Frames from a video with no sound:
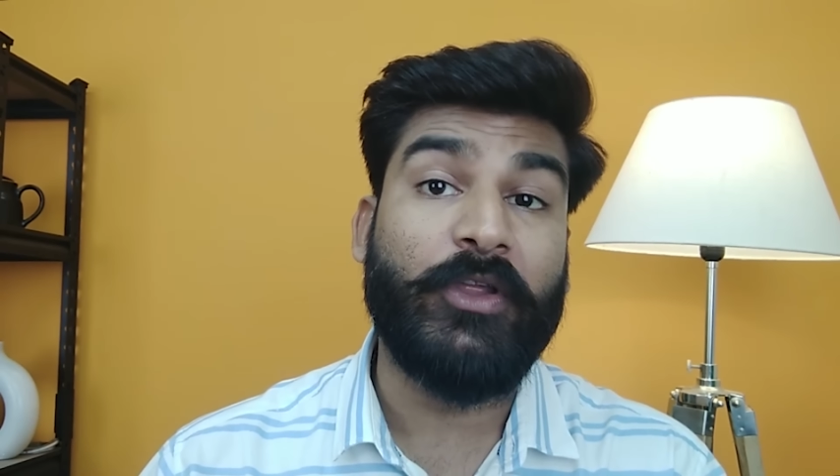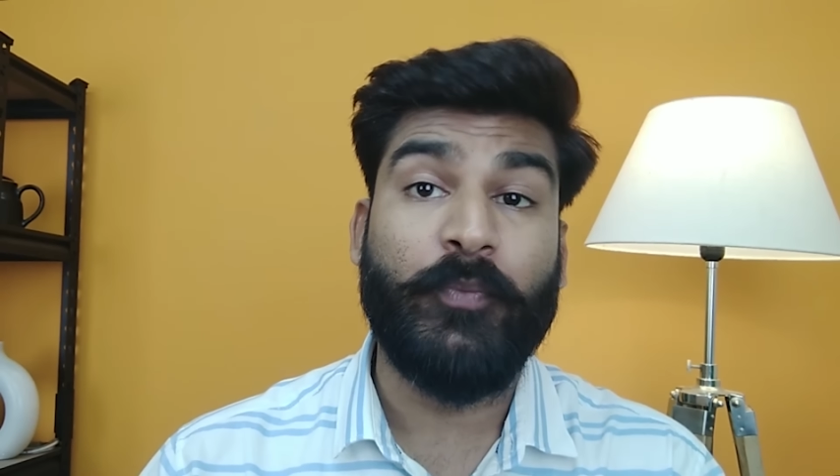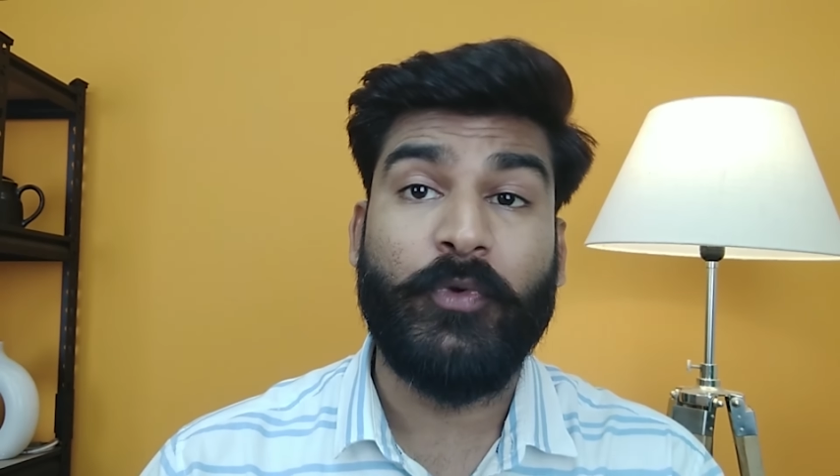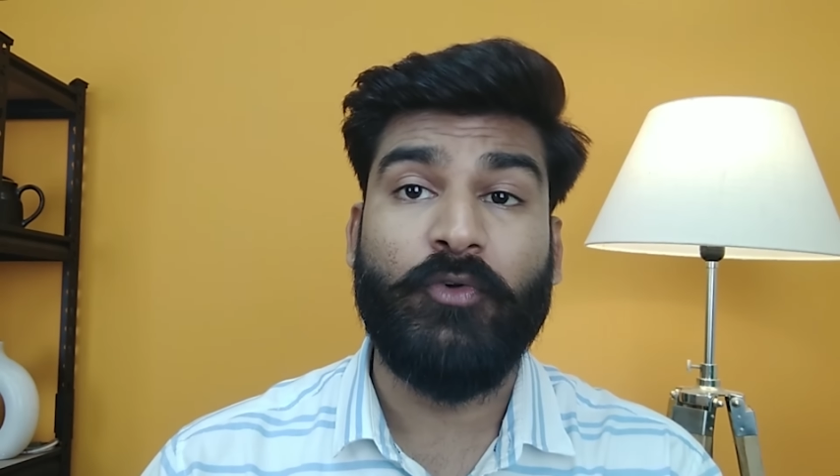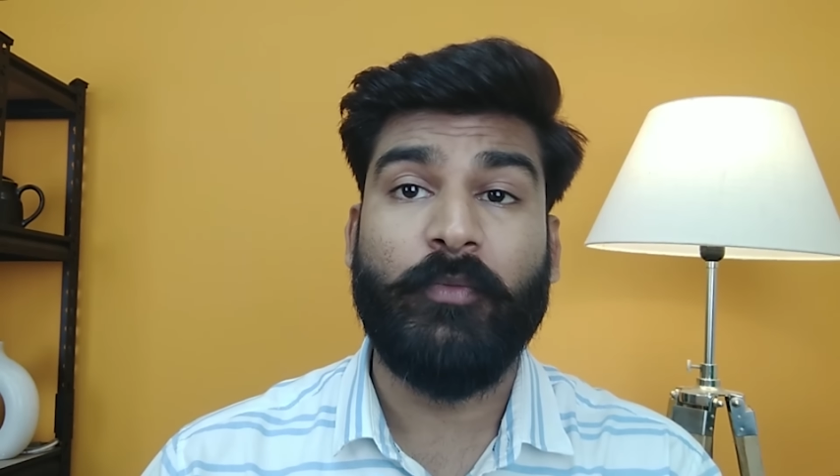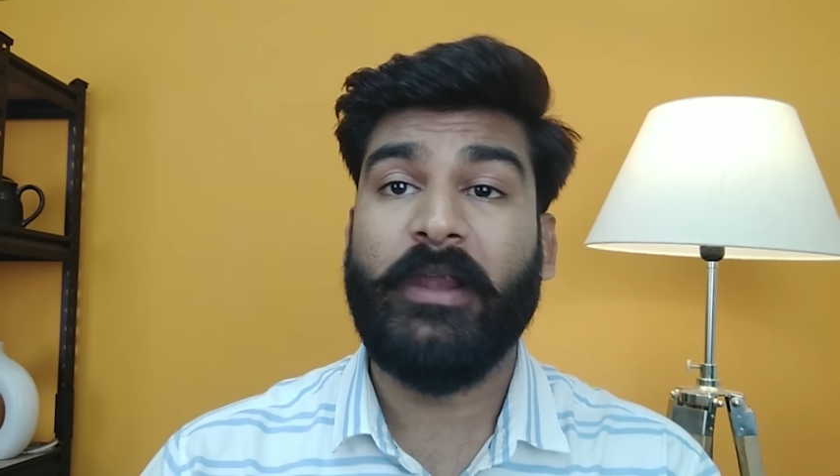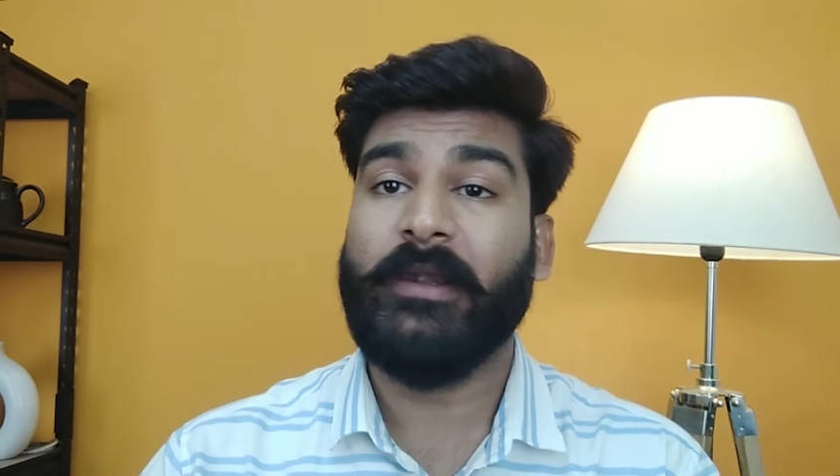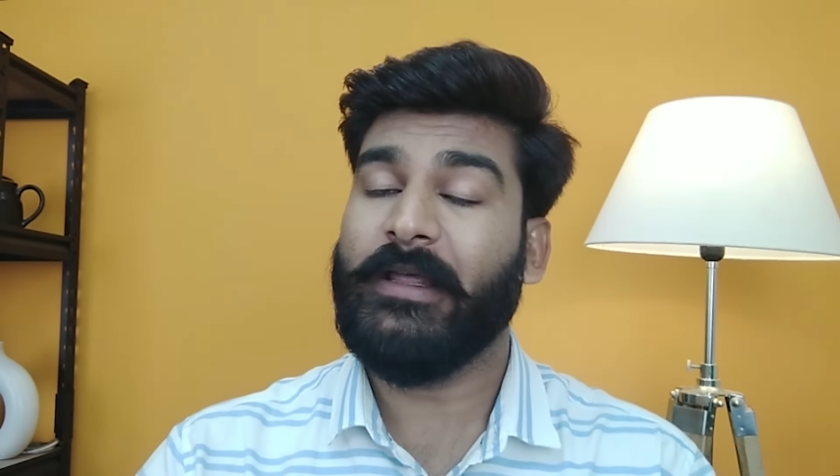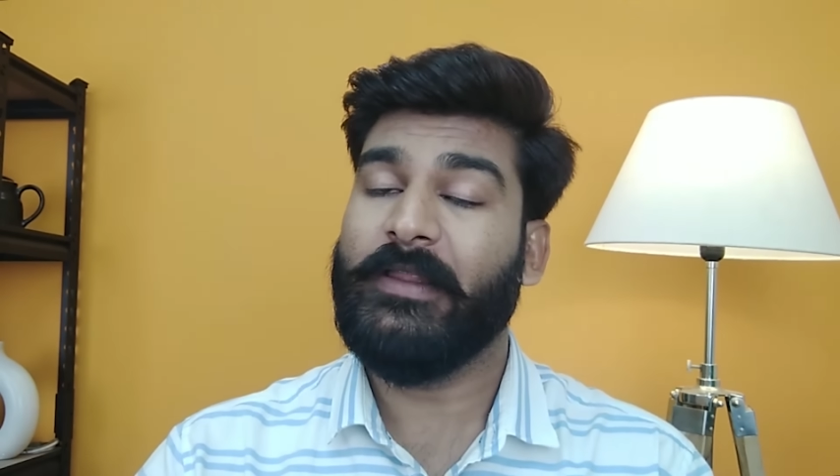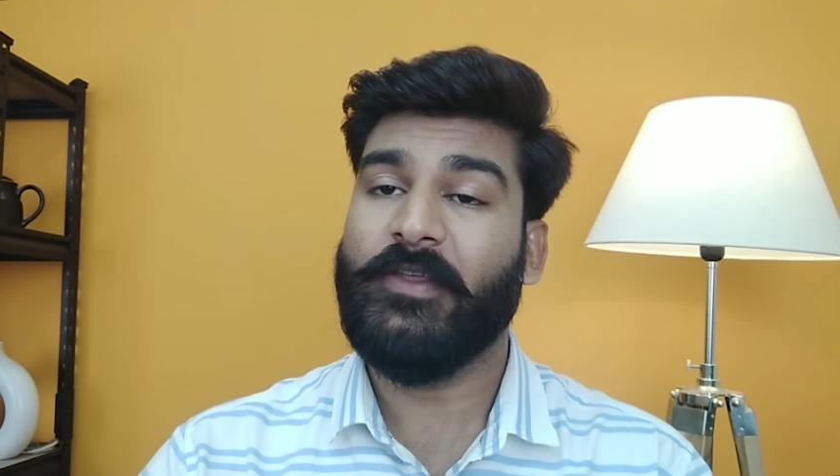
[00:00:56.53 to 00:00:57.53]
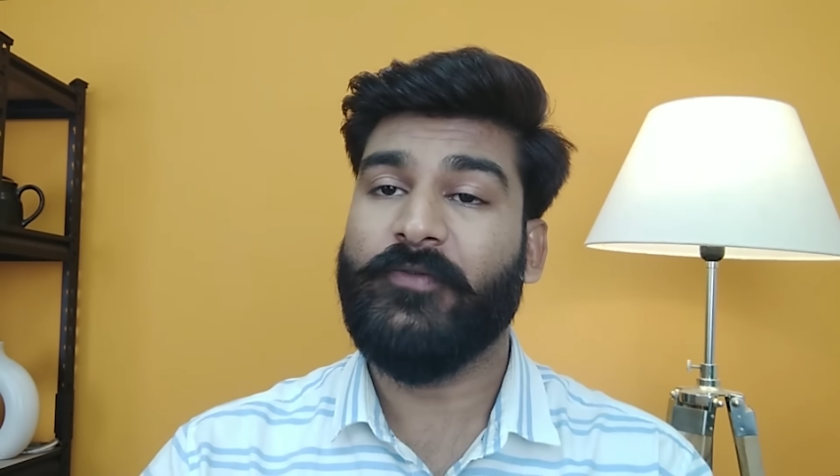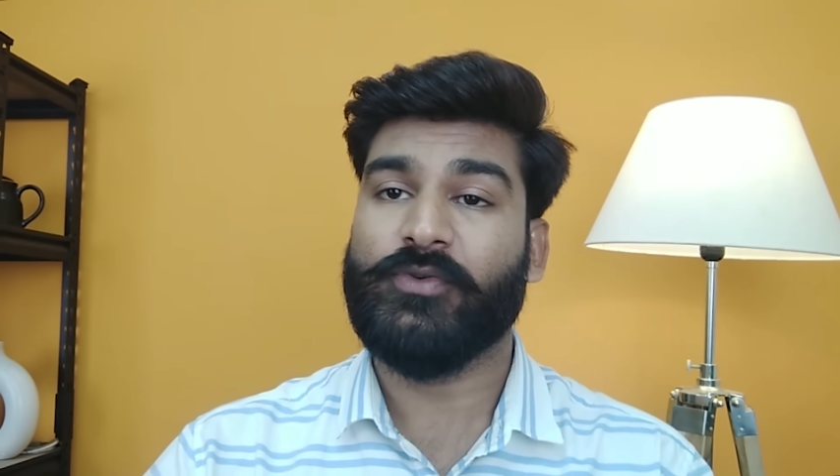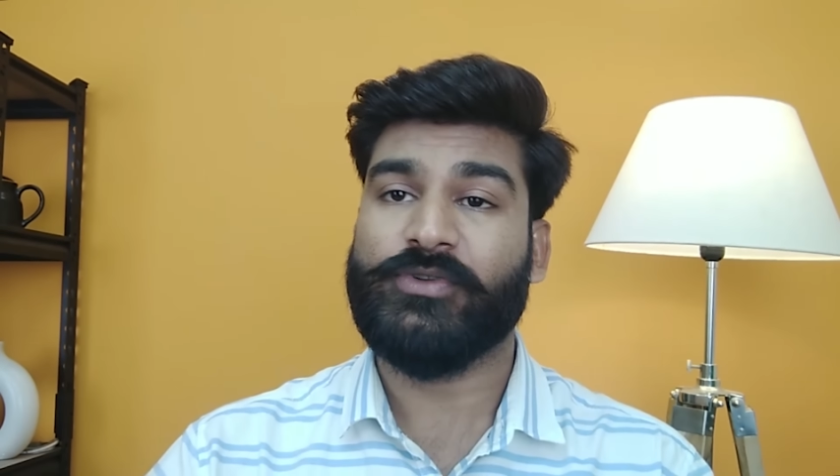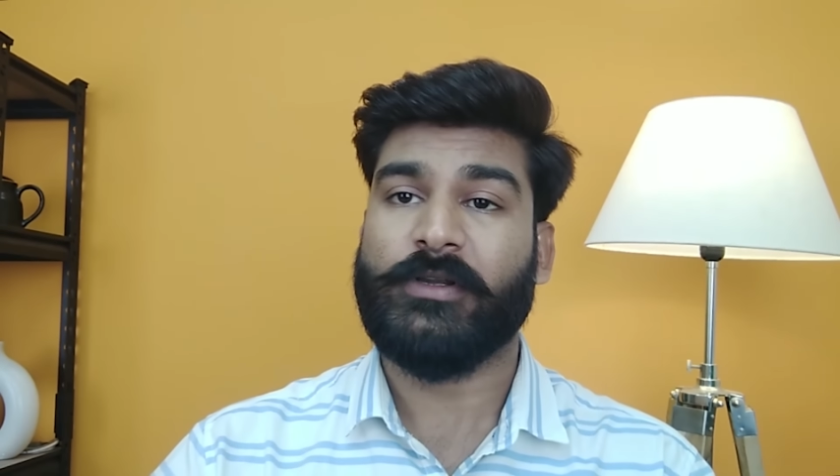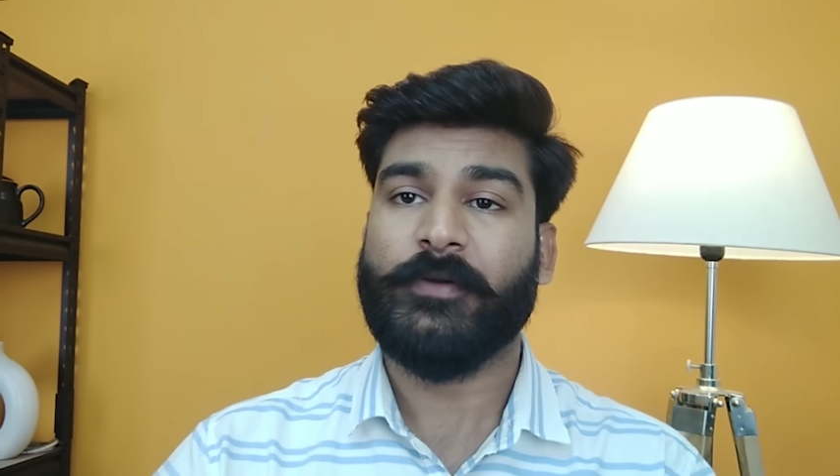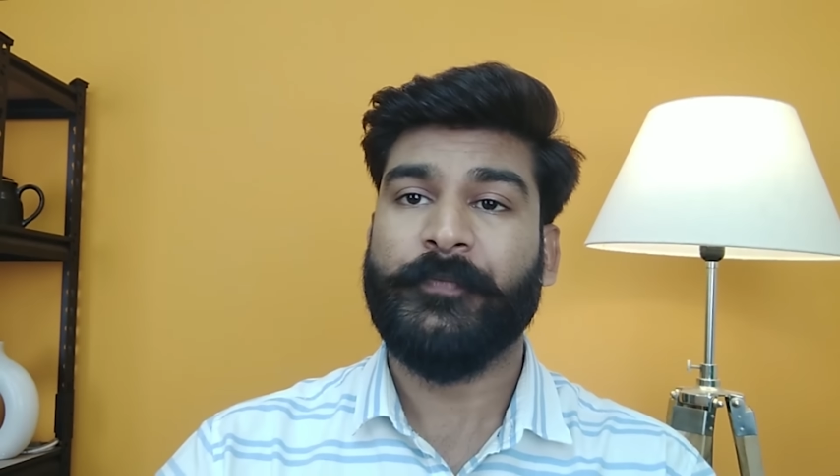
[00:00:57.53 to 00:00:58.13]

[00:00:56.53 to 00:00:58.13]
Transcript: improvement in the future.